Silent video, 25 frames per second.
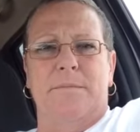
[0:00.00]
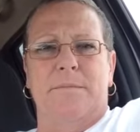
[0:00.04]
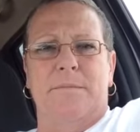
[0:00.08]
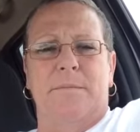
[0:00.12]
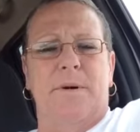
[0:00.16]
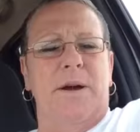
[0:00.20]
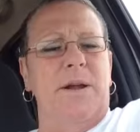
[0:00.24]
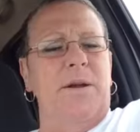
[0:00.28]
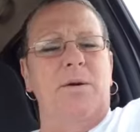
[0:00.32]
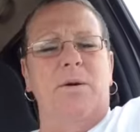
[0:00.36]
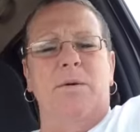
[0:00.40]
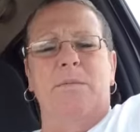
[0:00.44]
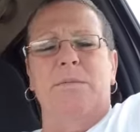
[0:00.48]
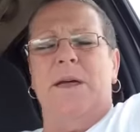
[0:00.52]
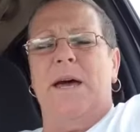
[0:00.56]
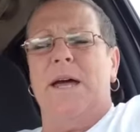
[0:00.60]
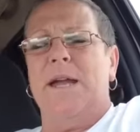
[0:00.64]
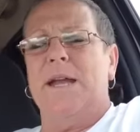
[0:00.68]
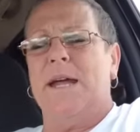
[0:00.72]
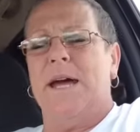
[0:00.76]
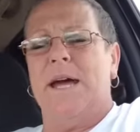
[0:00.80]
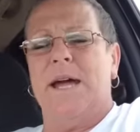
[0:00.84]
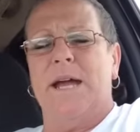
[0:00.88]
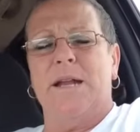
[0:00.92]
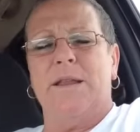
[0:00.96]
went home
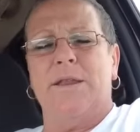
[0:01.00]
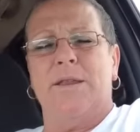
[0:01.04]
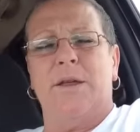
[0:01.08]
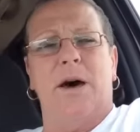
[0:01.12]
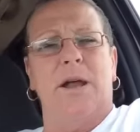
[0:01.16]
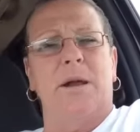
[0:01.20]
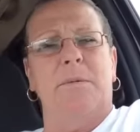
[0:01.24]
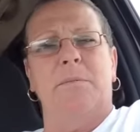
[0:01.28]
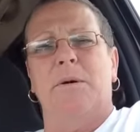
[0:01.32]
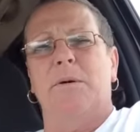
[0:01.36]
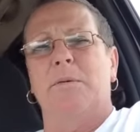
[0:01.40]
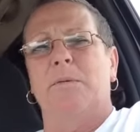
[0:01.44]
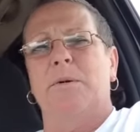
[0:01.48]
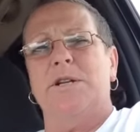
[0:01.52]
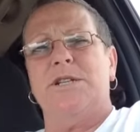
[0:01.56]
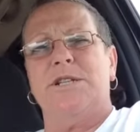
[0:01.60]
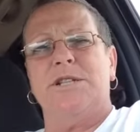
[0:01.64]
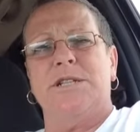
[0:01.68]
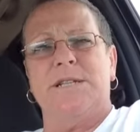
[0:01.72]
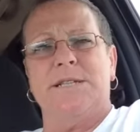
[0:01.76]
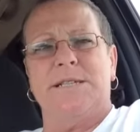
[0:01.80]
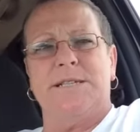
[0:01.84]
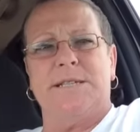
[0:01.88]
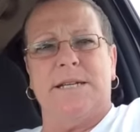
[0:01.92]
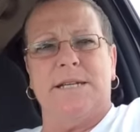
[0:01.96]
that night, thought about what
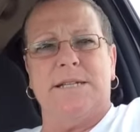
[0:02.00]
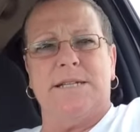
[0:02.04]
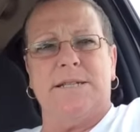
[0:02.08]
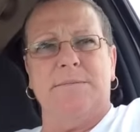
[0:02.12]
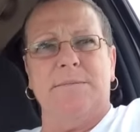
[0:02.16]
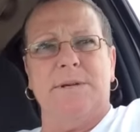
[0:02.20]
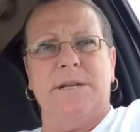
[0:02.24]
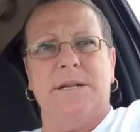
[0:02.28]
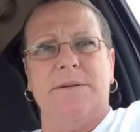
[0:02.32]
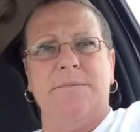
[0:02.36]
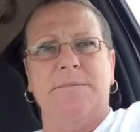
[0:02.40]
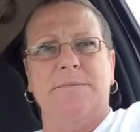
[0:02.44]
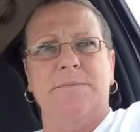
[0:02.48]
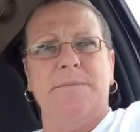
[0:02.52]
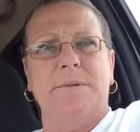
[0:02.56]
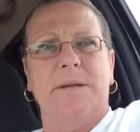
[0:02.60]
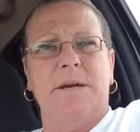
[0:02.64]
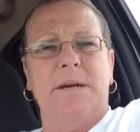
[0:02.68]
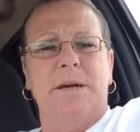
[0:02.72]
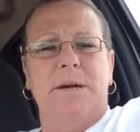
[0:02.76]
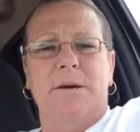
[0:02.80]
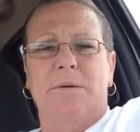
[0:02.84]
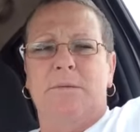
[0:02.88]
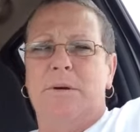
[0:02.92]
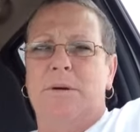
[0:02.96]
she had said to me,
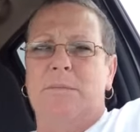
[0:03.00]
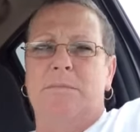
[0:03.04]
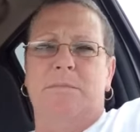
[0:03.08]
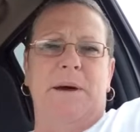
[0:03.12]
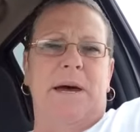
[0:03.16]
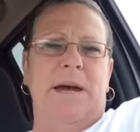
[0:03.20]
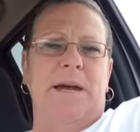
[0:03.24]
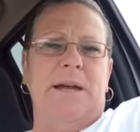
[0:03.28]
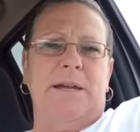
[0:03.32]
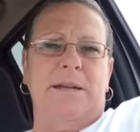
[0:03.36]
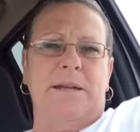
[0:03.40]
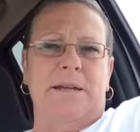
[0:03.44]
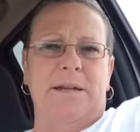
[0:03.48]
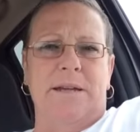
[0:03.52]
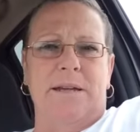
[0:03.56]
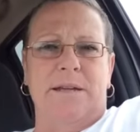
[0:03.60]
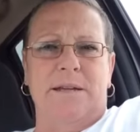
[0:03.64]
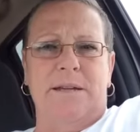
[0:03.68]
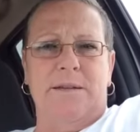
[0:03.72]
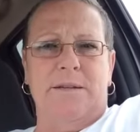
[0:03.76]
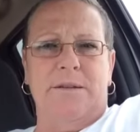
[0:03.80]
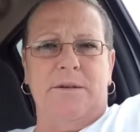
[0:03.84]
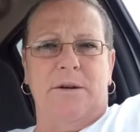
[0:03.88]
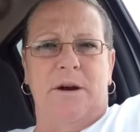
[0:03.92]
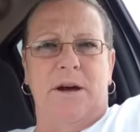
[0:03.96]
went back
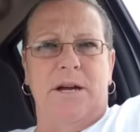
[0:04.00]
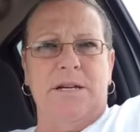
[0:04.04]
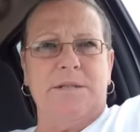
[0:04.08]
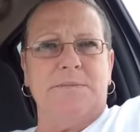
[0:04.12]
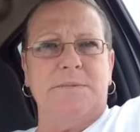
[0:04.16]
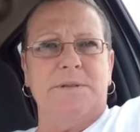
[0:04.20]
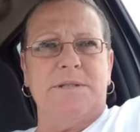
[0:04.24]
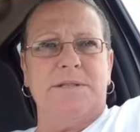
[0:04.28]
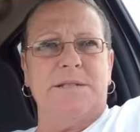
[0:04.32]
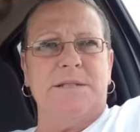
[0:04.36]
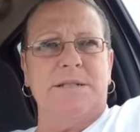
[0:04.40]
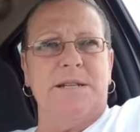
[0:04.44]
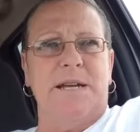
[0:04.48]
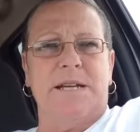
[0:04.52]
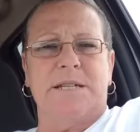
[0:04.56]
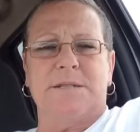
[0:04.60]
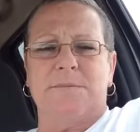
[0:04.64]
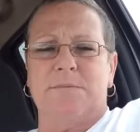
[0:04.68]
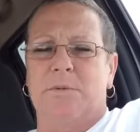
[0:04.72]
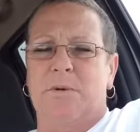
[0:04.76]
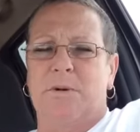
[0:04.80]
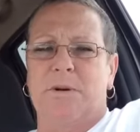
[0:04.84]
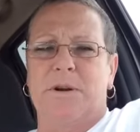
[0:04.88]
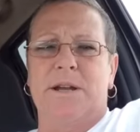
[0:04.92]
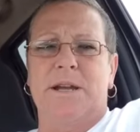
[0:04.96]
into hospice the next
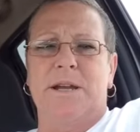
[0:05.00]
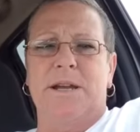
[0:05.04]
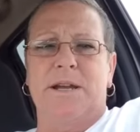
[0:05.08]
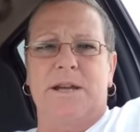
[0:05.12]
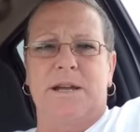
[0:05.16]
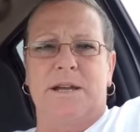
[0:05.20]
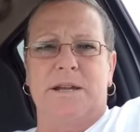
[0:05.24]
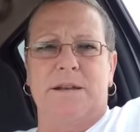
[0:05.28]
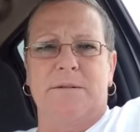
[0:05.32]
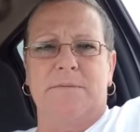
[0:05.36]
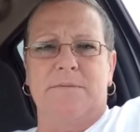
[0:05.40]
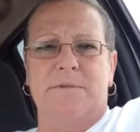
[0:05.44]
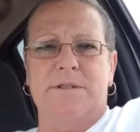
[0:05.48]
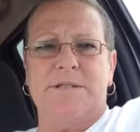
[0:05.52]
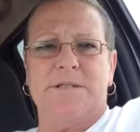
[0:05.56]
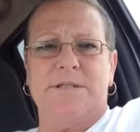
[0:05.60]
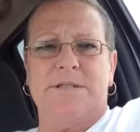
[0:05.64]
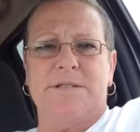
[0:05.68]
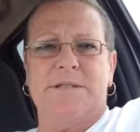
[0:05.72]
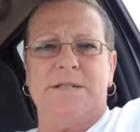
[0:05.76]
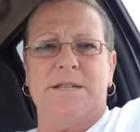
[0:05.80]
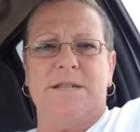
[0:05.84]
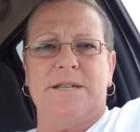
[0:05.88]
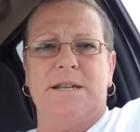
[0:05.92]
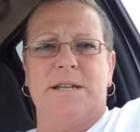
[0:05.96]
morning and was
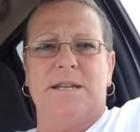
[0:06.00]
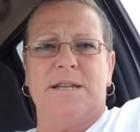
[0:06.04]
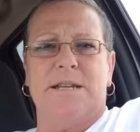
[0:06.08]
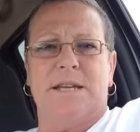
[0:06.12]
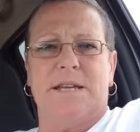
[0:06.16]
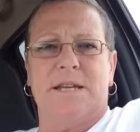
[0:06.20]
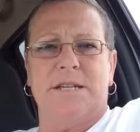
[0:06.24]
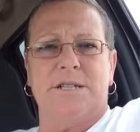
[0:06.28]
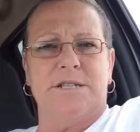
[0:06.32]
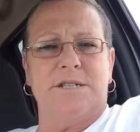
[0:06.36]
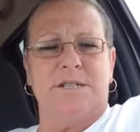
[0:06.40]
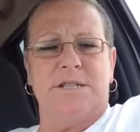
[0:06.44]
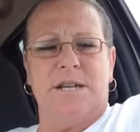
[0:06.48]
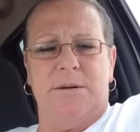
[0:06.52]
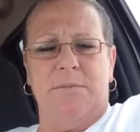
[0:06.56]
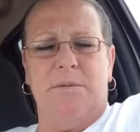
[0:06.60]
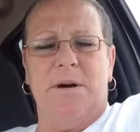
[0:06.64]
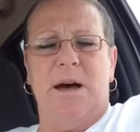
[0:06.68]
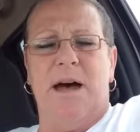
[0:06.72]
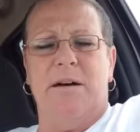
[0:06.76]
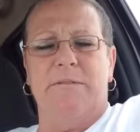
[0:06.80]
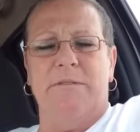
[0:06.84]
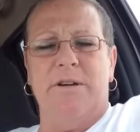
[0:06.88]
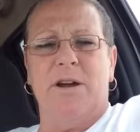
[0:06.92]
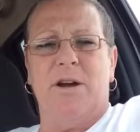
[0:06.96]
sitting at the kitchen table
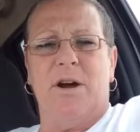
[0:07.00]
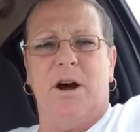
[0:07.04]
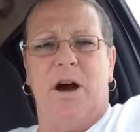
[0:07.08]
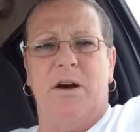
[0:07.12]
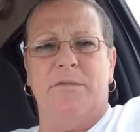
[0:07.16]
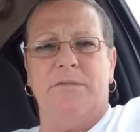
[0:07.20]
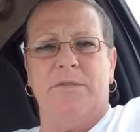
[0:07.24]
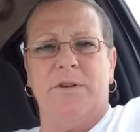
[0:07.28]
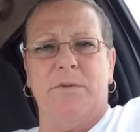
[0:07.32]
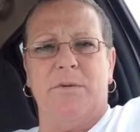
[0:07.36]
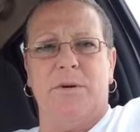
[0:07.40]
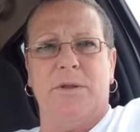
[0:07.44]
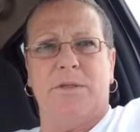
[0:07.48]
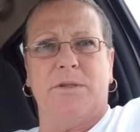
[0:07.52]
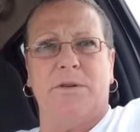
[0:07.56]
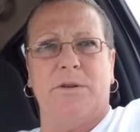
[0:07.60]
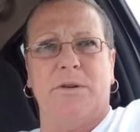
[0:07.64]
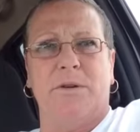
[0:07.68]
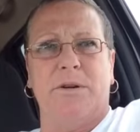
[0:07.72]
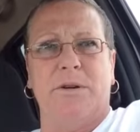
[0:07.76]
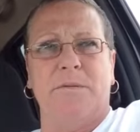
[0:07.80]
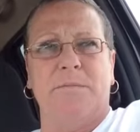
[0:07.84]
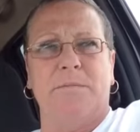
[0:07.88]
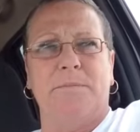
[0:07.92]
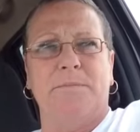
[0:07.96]
having coffee with
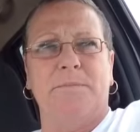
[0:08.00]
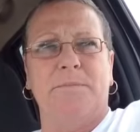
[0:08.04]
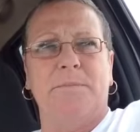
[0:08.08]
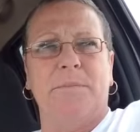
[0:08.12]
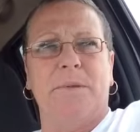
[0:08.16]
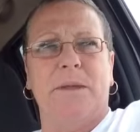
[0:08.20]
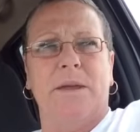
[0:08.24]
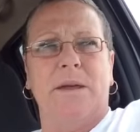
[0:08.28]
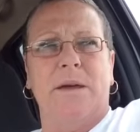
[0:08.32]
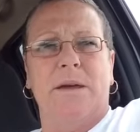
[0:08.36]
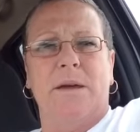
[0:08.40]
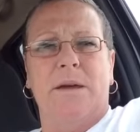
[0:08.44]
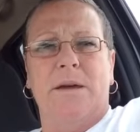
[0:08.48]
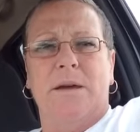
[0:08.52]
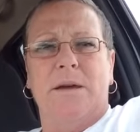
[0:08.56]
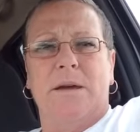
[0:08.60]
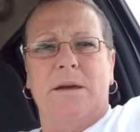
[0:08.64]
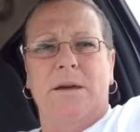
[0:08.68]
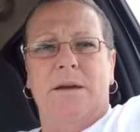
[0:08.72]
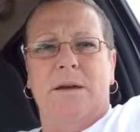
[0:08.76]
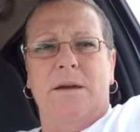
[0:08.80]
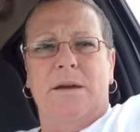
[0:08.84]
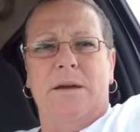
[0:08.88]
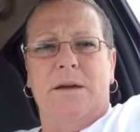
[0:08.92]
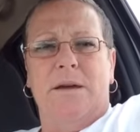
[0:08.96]
her,
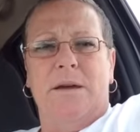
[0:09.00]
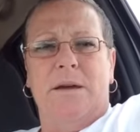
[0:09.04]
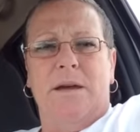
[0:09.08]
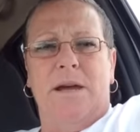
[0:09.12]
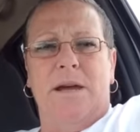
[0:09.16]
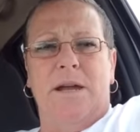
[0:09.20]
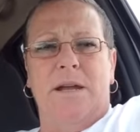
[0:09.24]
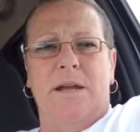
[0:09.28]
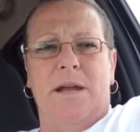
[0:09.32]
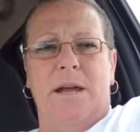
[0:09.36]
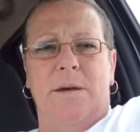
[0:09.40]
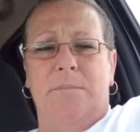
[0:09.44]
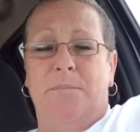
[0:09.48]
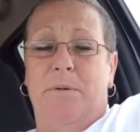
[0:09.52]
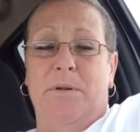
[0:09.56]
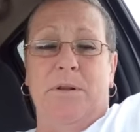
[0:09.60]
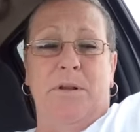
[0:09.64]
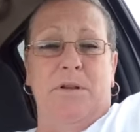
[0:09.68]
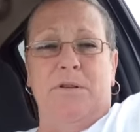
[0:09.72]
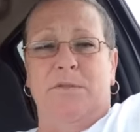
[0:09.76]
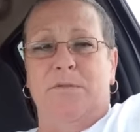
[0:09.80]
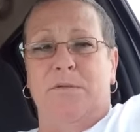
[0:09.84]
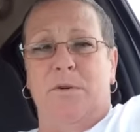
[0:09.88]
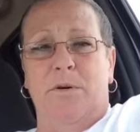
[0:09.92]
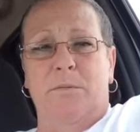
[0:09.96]
and I pulled
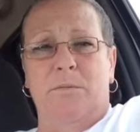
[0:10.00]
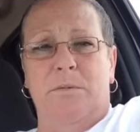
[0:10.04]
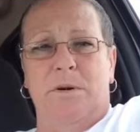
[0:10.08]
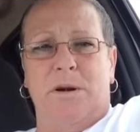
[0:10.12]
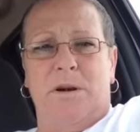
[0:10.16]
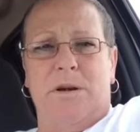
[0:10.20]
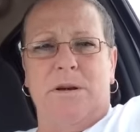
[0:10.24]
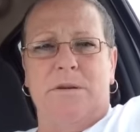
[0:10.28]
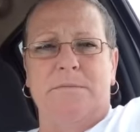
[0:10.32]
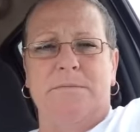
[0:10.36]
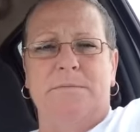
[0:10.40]
out the phone book.